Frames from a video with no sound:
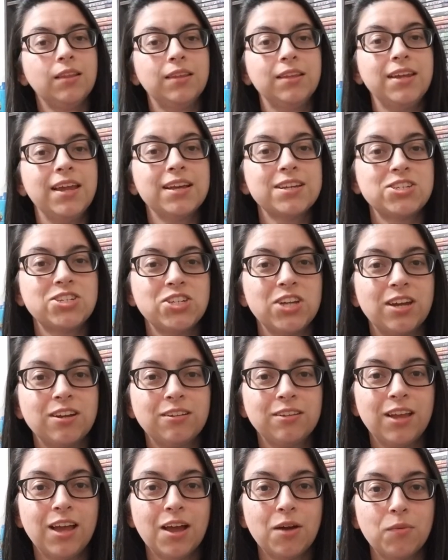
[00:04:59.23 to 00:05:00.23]
The next
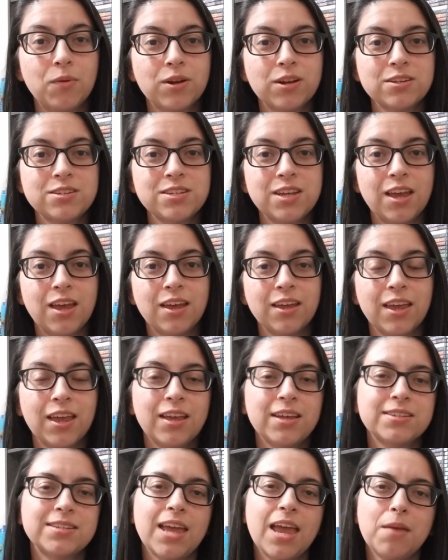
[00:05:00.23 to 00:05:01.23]
channel I want to tag
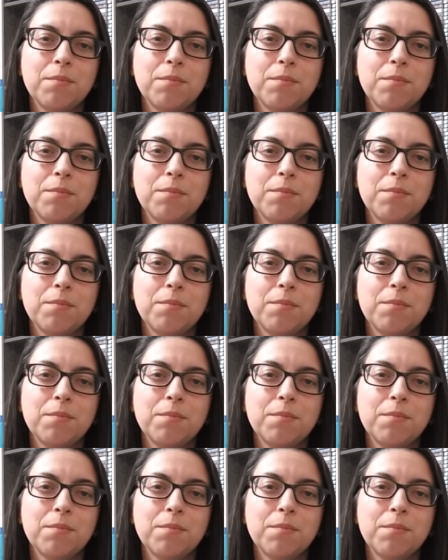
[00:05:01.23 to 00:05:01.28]
is